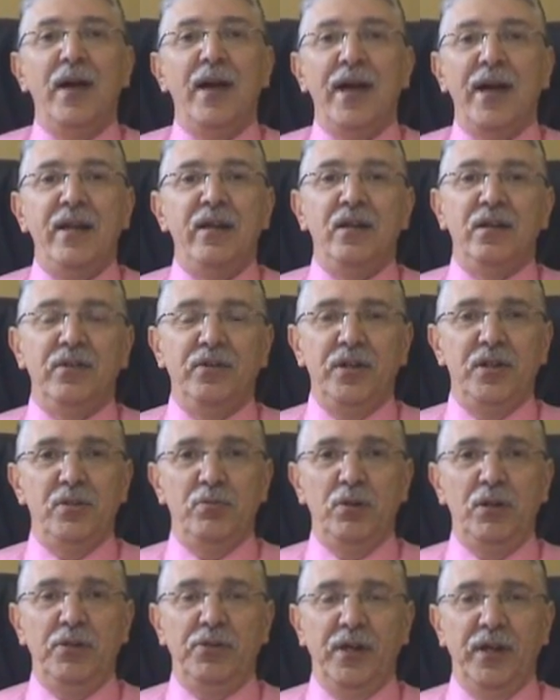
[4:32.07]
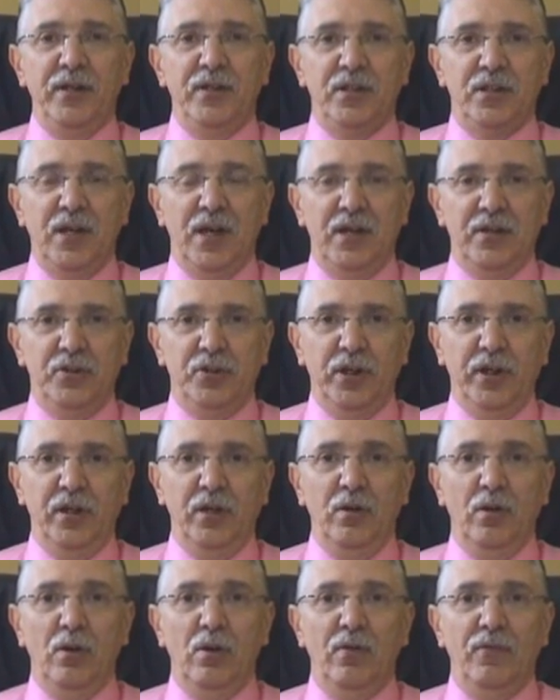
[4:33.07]
Any of these wee things start
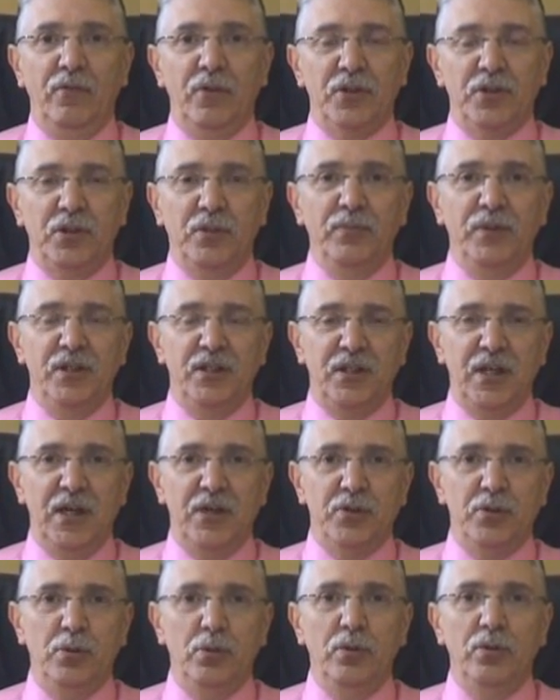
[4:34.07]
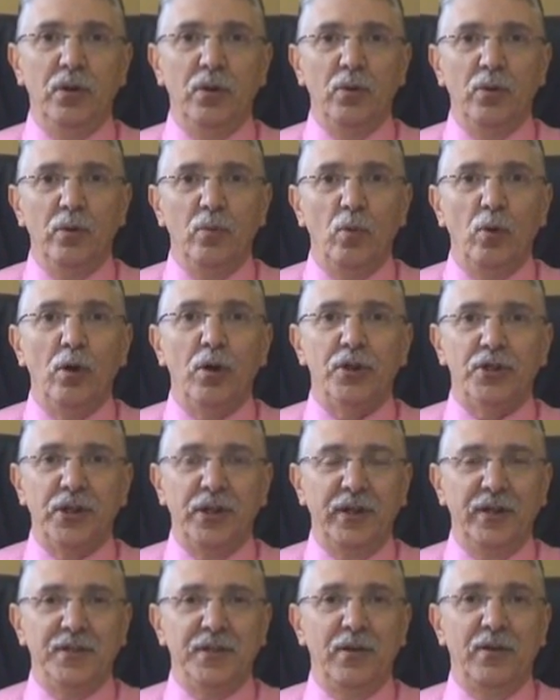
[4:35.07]
triggering off, or somebody starts doing their own
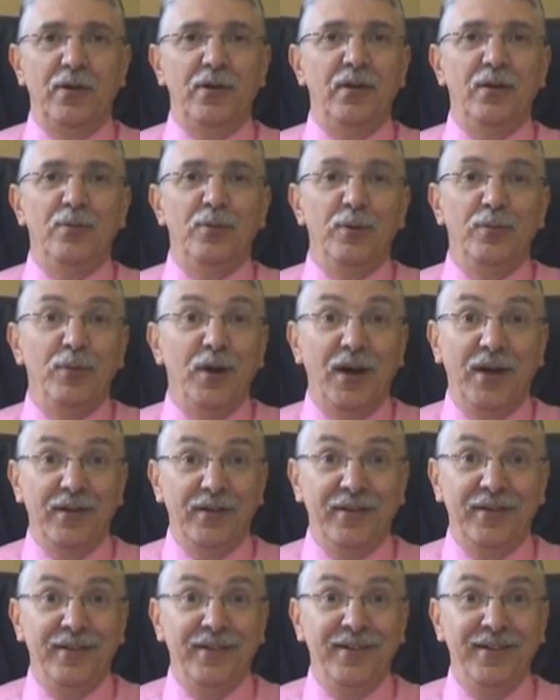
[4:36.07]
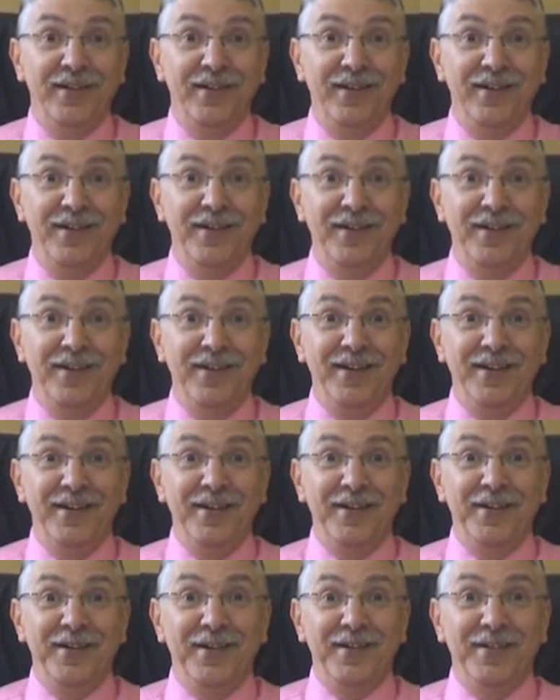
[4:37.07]
washing is another one, Mark.
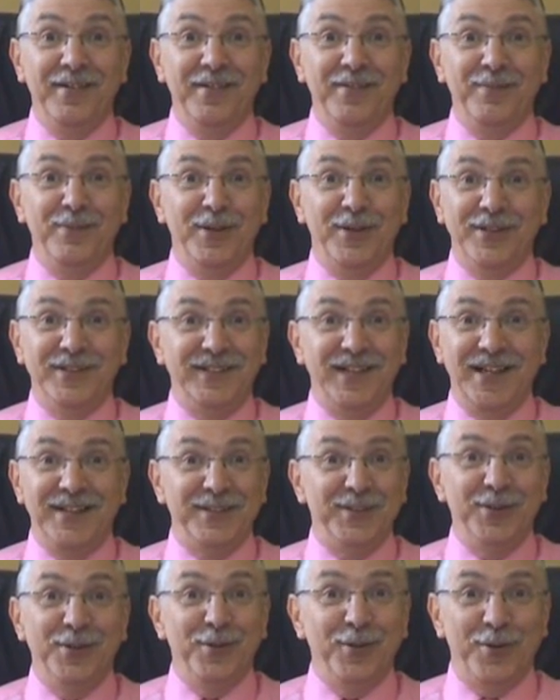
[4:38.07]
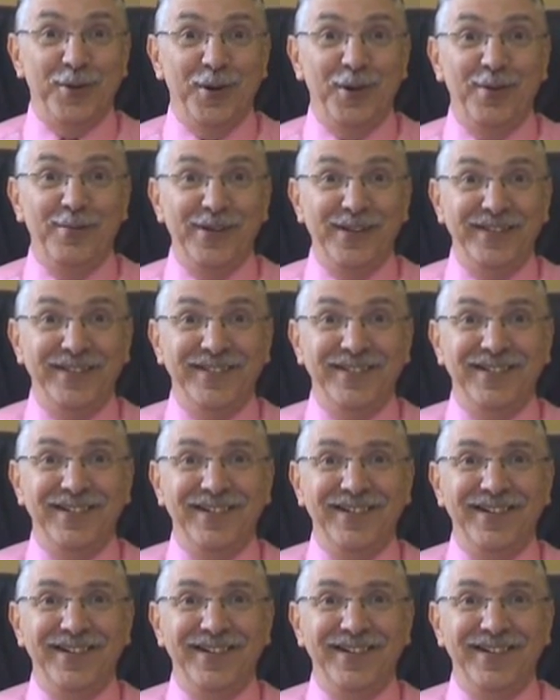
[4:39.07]
Because that's not common.